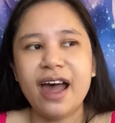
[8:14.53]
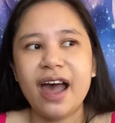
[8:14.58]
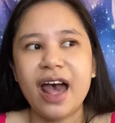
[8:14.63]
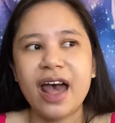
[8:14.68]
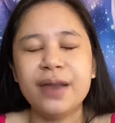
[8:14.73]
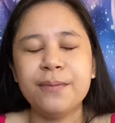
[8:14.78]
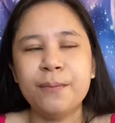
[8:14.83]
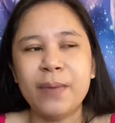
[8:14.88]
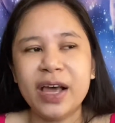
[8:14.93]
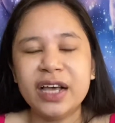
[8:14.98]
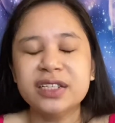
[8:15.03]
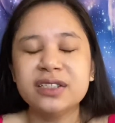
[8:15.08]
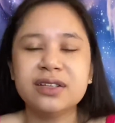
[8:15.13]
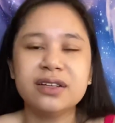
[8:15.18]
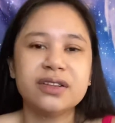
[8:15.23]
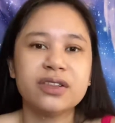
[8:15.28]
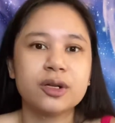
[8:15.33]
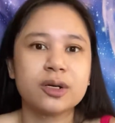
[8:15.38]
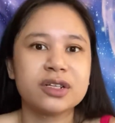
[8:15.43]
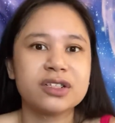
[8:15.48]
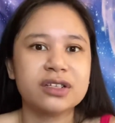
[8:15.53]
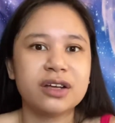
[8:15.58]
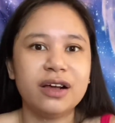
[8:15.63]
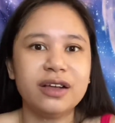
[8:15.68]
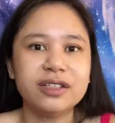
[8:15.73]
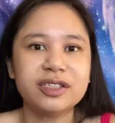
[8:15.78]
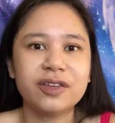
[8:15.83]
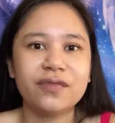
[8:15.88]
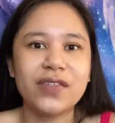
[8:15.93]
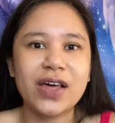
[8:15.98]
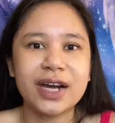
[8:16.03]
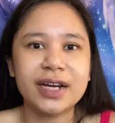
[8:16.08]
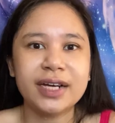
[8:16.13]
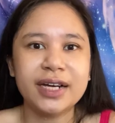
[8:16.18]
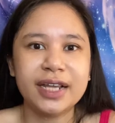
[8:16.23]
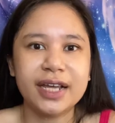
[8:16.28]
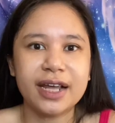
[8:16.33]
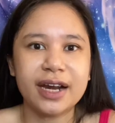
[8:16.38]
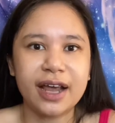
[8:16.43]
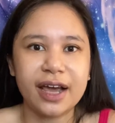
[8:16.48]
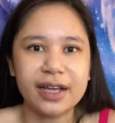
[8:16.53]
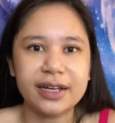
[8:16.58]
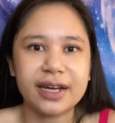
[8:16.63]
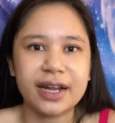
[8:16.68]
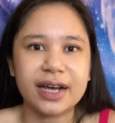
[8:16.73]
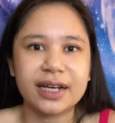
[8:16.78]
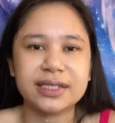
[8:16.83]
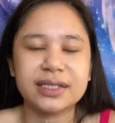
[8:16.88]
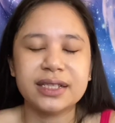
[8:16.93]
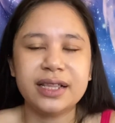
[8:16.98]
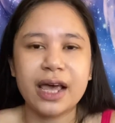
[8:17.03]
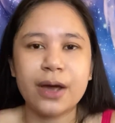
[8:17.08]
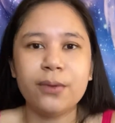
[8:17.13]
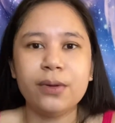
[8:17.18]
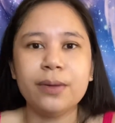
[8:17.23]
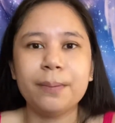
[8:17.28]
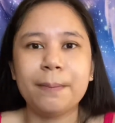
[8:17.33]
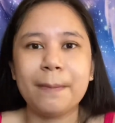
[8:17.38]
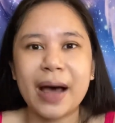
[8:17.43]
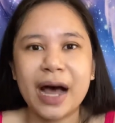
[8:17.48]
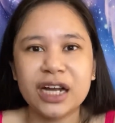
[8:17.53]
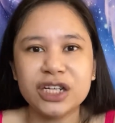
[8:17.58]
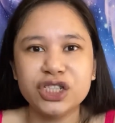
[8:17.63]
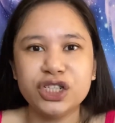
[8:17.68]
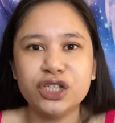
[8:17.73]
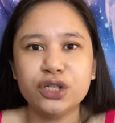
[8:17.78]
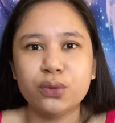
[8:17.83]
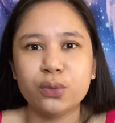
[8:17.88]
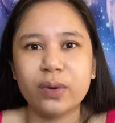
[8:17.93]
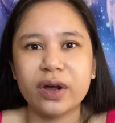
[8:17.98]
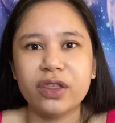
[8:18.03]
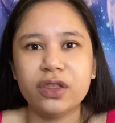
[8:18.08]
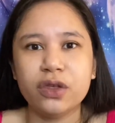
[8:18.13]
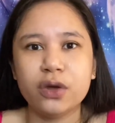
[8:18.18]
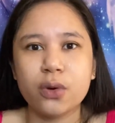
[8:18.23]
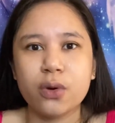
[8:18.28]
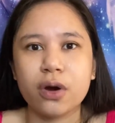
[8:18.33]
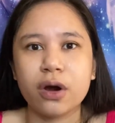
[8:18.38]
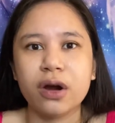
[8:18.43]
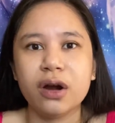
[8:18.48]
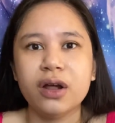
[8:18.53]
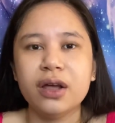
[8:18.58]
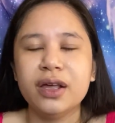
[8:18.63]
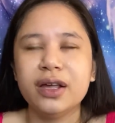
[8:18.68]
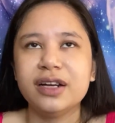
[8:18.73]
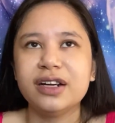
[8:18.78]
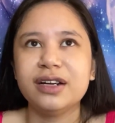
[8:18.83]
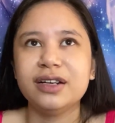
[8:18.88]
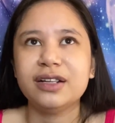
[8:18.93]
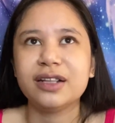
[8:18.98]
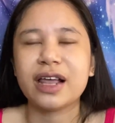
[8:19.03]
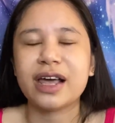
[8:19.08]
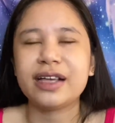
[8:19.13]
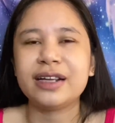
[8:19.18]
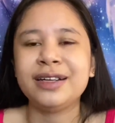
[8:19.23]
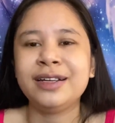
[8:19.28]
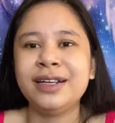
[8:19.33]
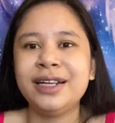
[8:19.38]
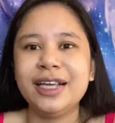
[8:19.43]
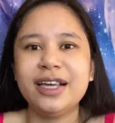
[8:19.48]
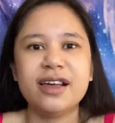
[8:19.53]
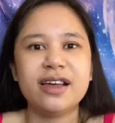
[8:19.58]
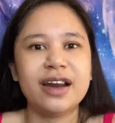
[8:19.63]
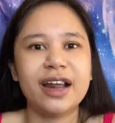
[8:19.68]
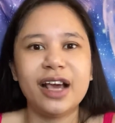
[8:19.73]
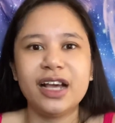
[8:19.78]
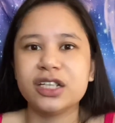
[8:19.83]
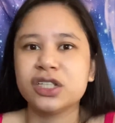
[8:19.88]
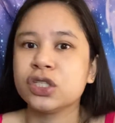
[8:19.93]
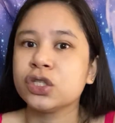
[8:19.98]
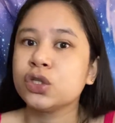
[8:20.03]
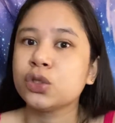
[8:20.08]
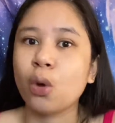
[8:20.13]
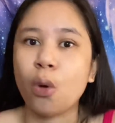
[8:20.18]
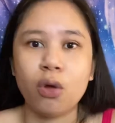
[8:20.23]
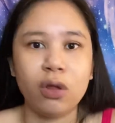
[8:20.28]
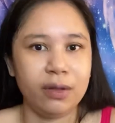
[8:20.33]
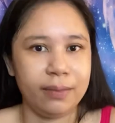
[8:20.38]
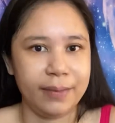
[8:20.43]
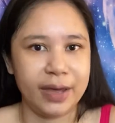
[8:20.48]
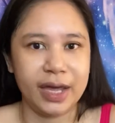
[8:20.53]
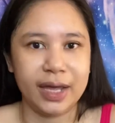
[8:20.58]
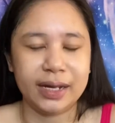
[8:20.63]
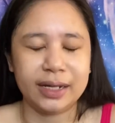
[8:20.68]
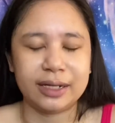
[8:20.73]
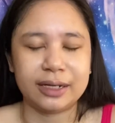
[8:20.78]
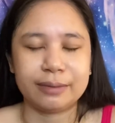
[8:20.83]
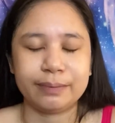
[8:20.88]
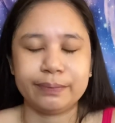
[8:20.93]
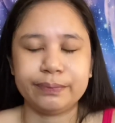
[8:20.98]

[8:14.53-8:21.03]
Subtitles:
and based on the results of that DNA test, they will match you with your like DNA soulmate.